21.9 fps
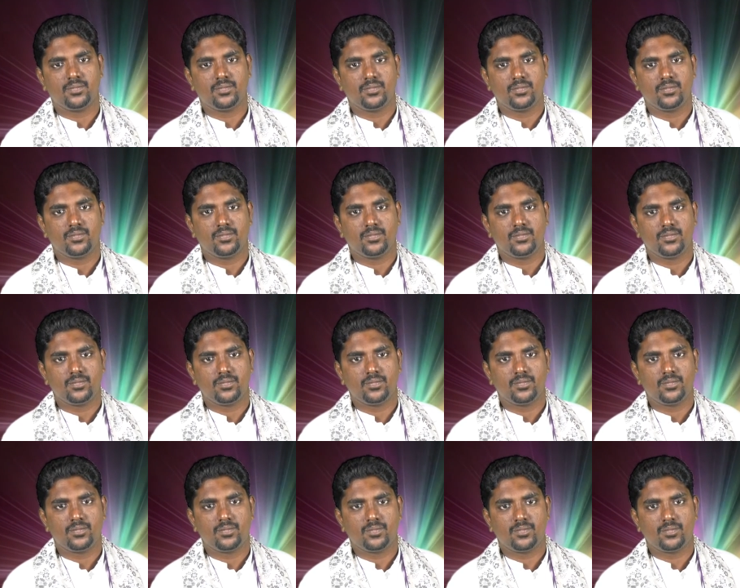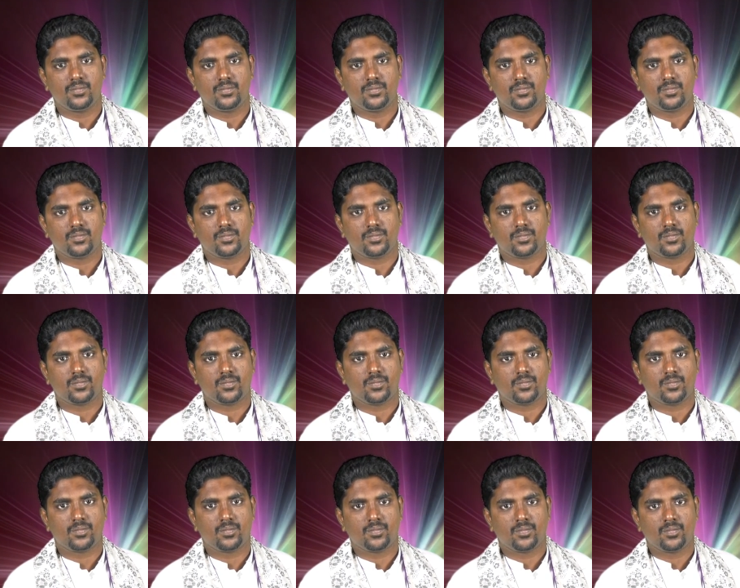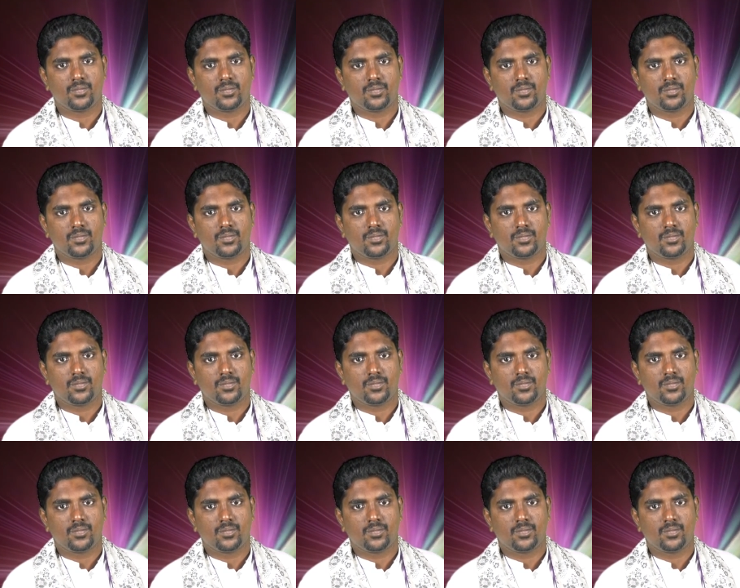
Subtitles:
Nobody speaks.